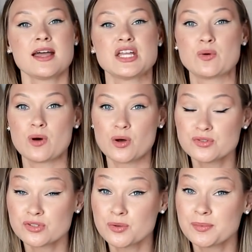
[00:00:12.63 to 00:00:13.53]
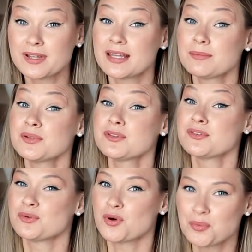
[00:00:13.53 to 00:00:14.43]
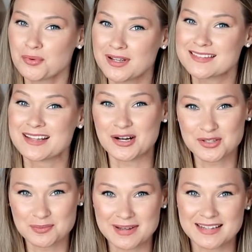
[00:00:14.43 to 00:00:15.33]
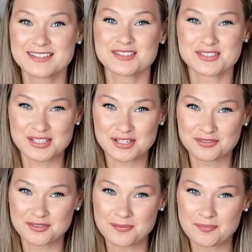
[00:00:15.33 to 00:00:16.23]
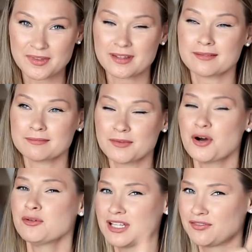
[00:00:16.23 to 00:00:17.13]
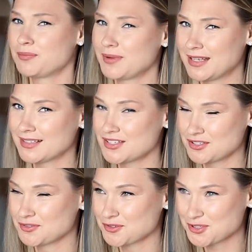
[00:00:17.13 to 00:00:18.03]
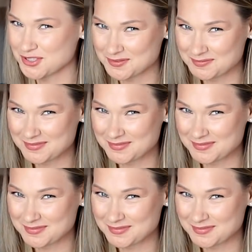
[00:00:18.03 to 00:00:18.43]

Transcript: and you'll also be able to operate the autopilot yourself. Only if you pay attention, of course.